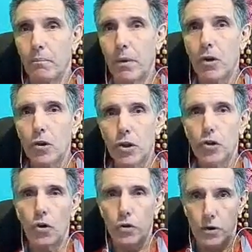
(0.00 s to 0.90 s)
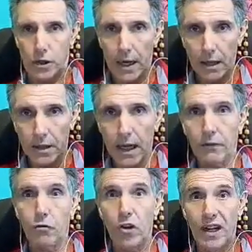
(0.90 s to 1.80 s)
because your cells
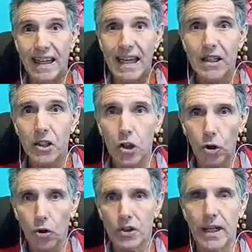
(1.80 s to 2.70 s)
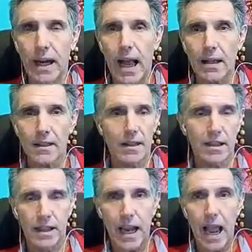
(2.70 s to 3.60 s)
had released the toxic
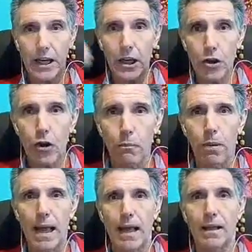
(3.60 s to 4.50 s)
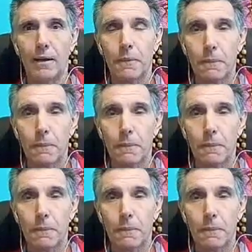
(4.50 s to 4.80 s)
acids. They are in your blood.